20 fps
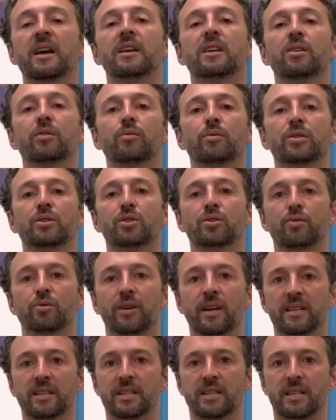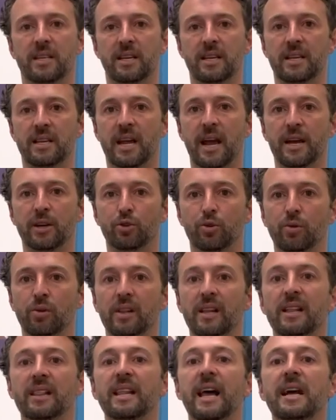You restrict the natural
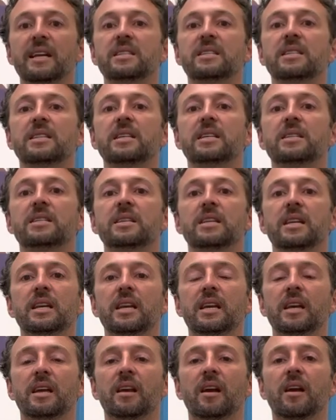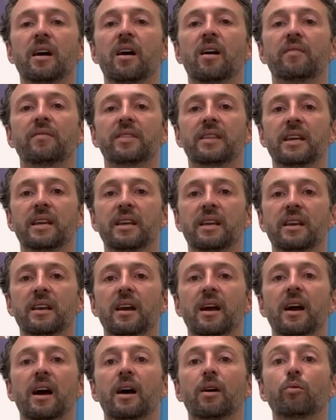elasticity of the
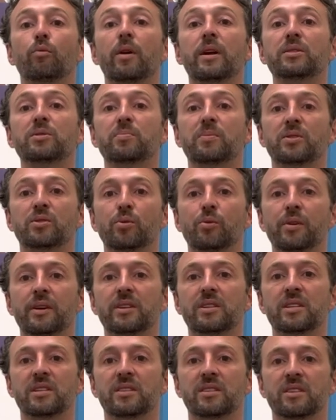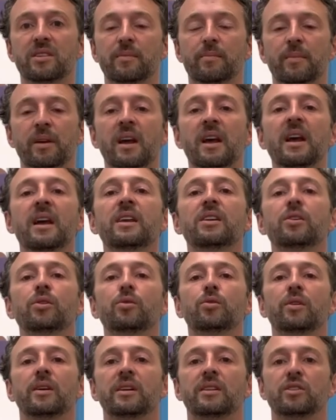respiratory system. You
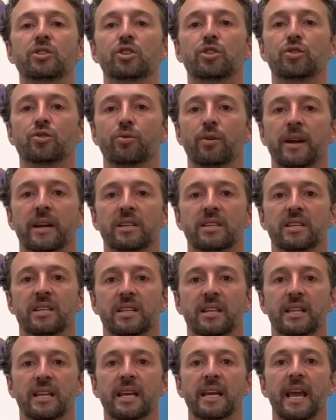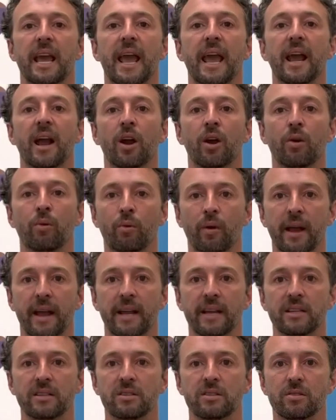constrict the
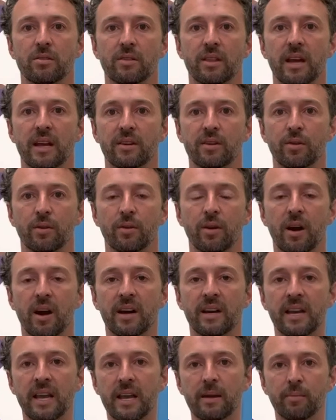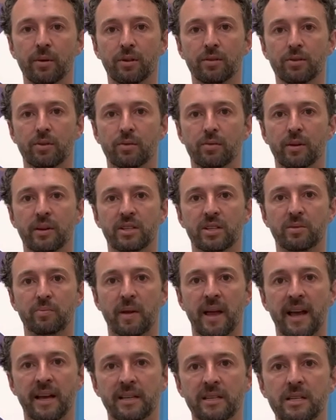airways so that you're unable to
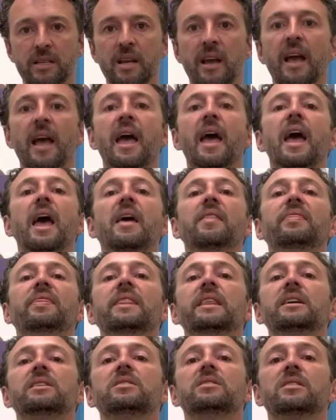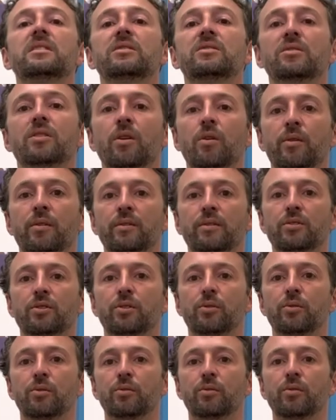expand, and this is going
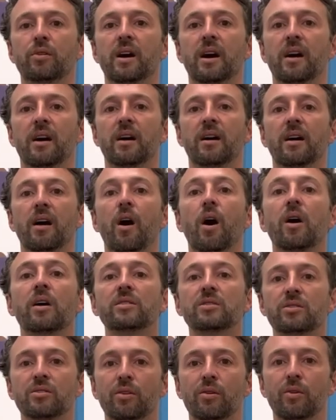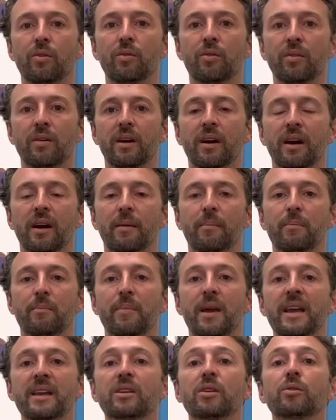to also
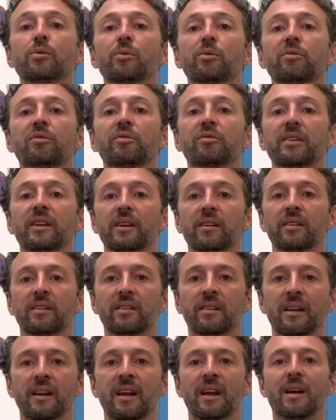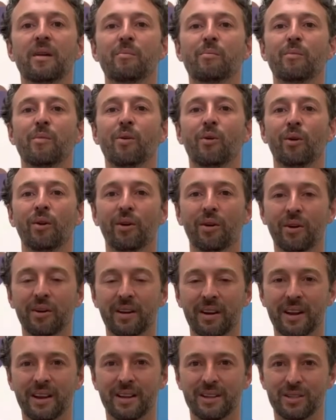make you feel
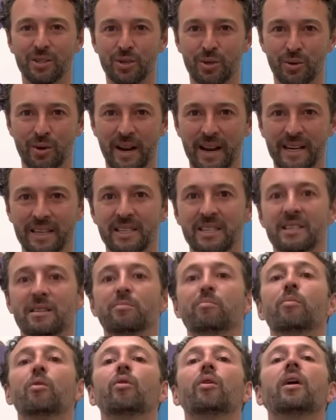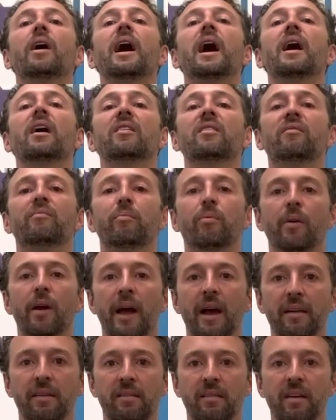more constrained, more out of
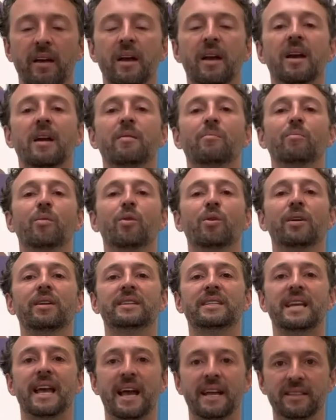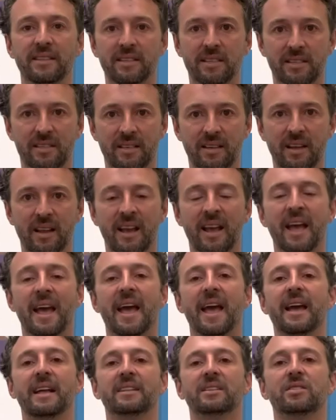breath, more tense.
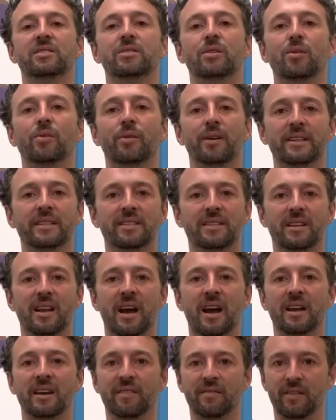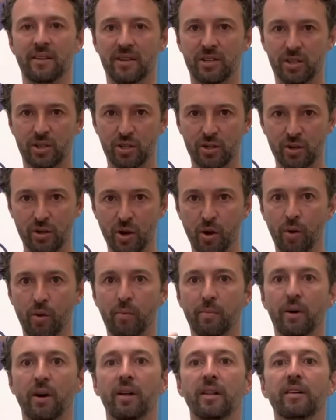And so it's kind of a
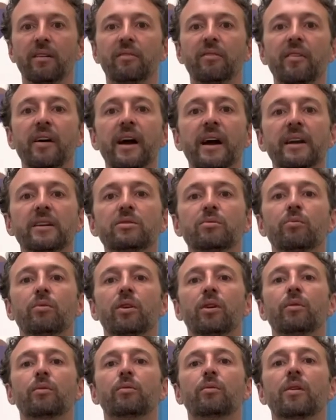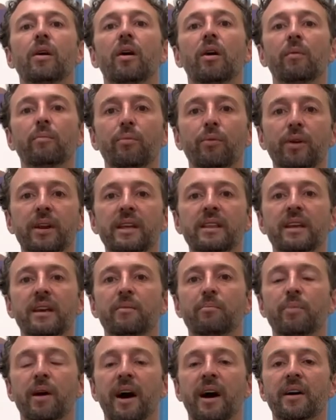snowball effect where our breathing
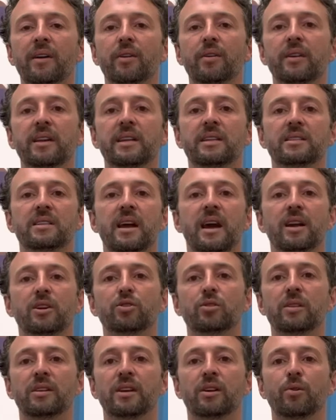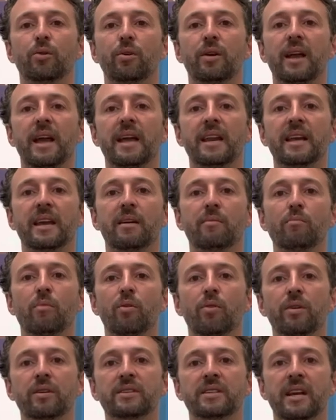pattern is actually creating
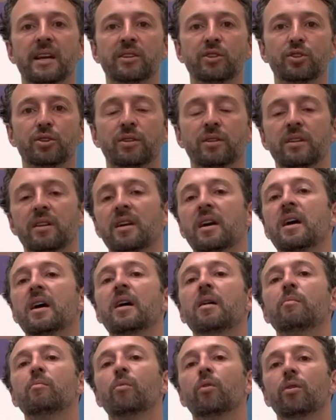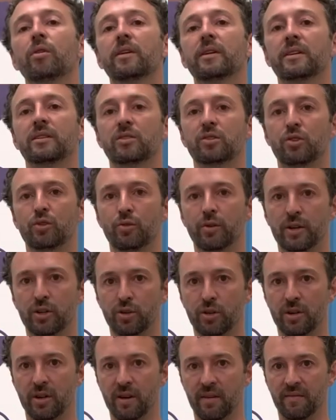more tension, more
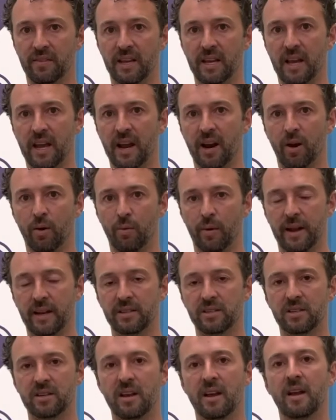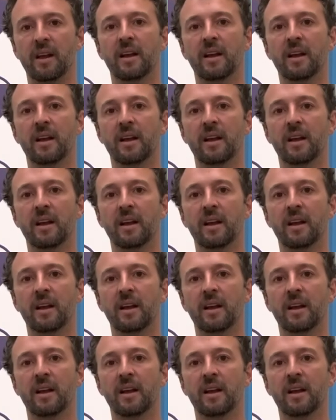constriction of the airways.